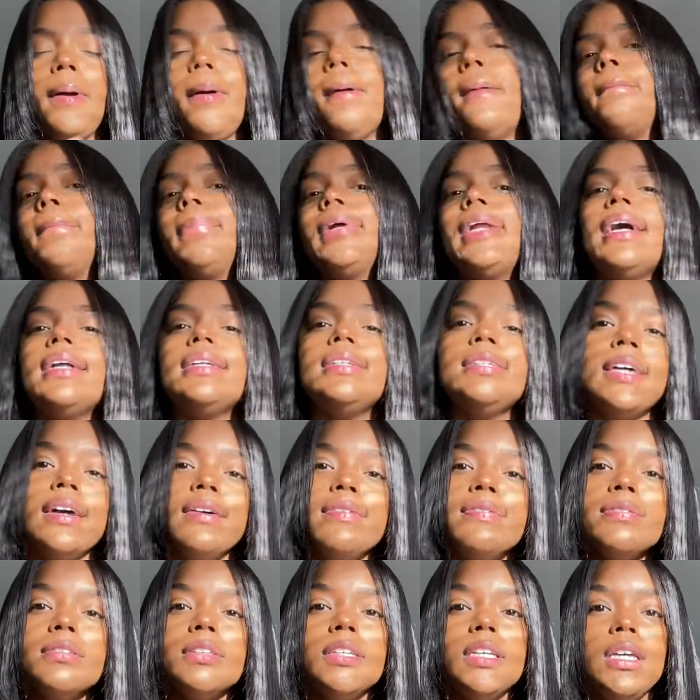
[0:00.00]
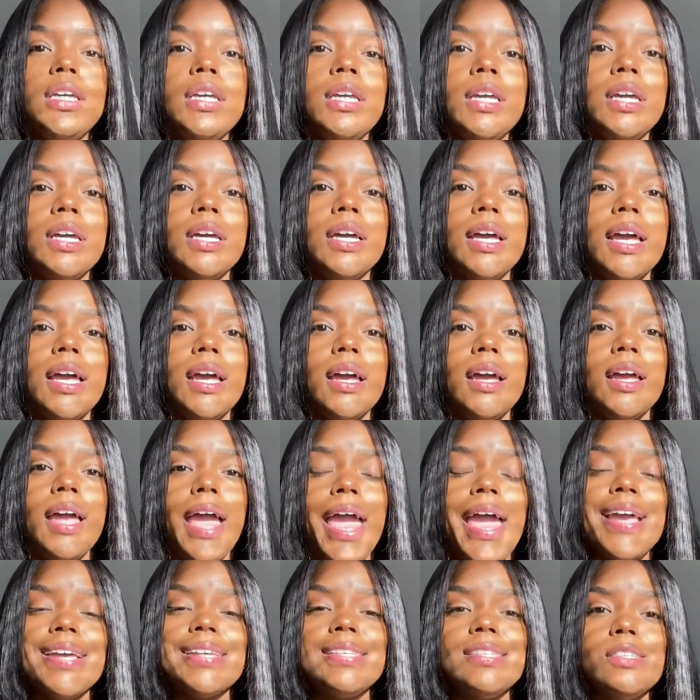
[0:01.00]
But I definitely
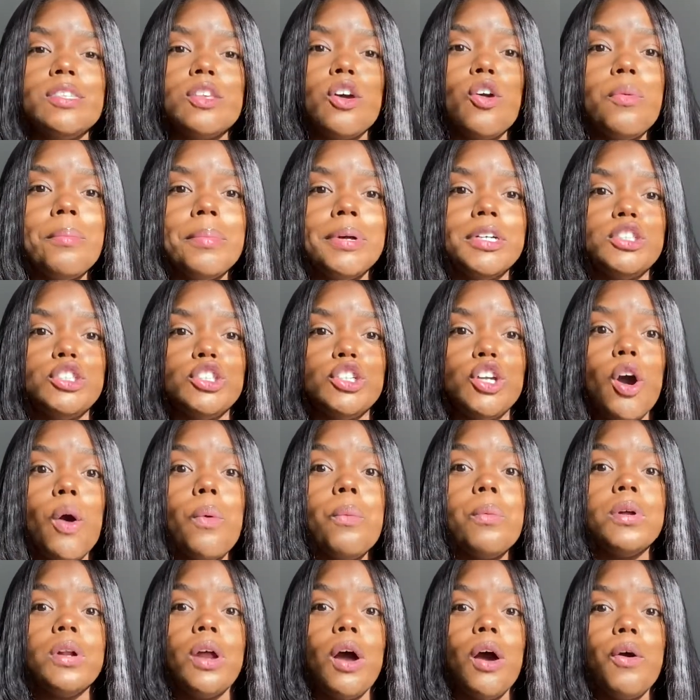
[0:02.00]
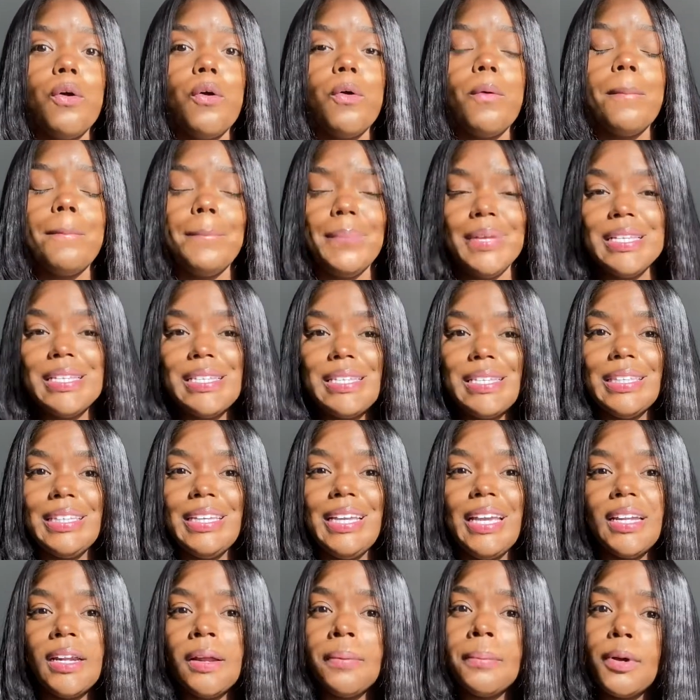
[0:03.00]
had so much going on mentally
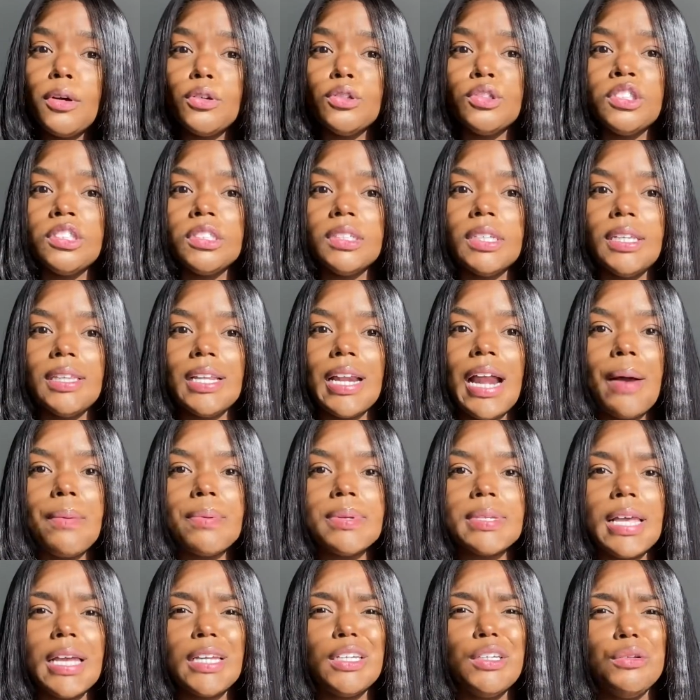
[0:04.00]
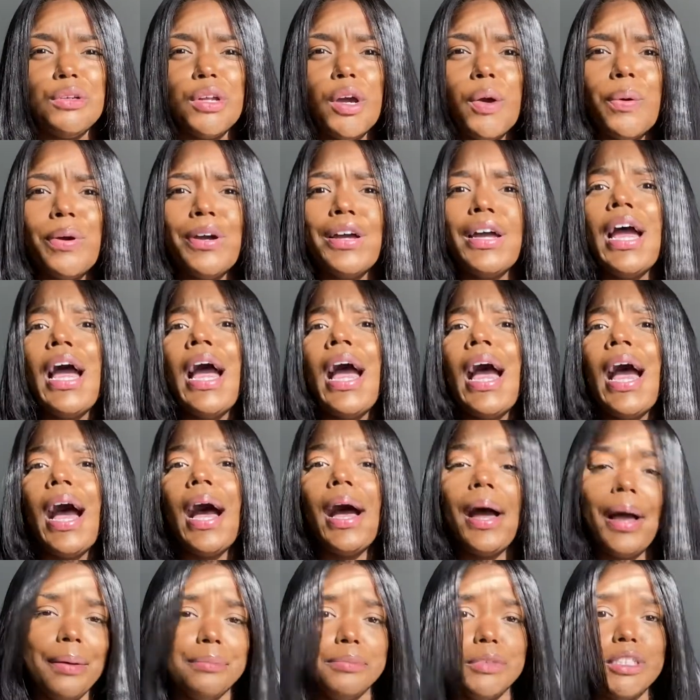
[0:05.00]
and emotionally that I was like, you know what,
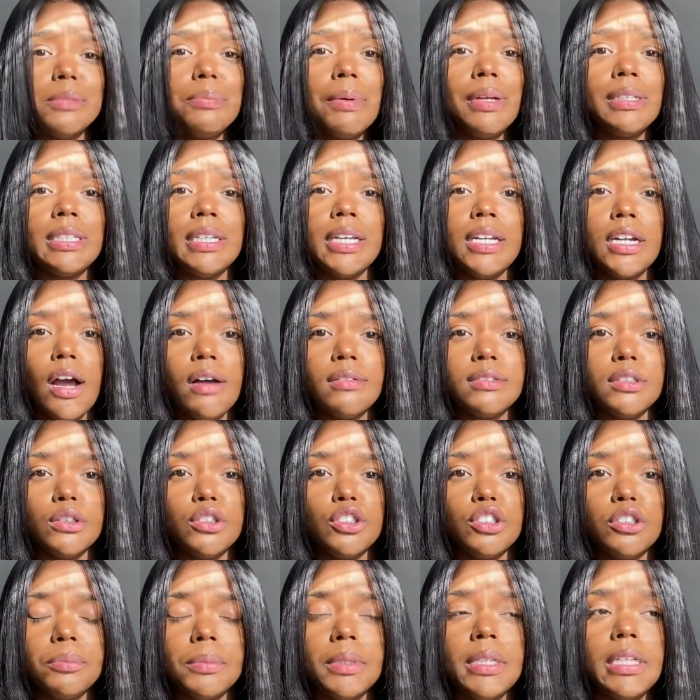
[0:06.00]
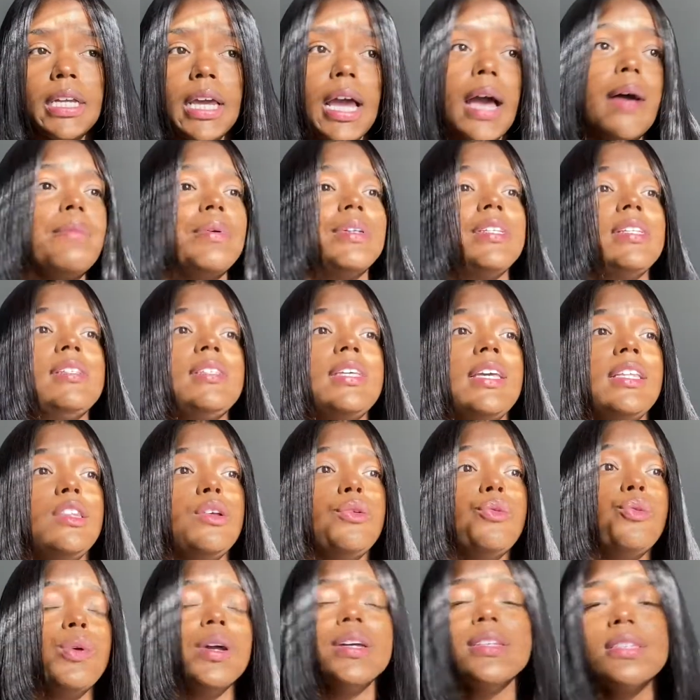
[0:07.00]
I'm just about to get off social media. I'm about to take the
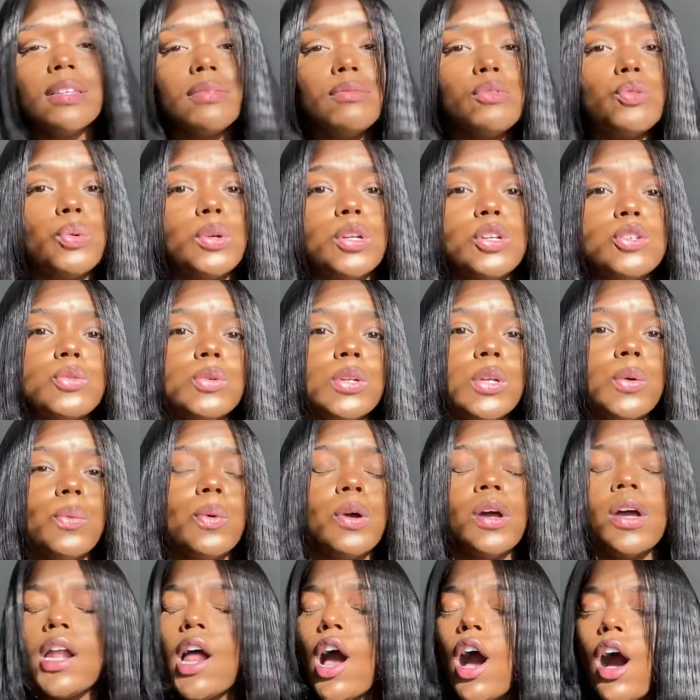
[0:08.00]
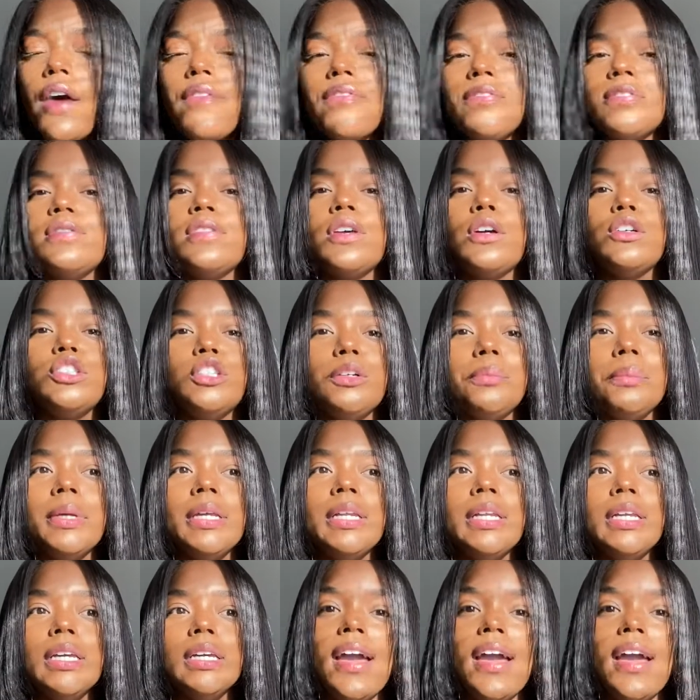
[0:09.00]
rest of 2021 off of social media.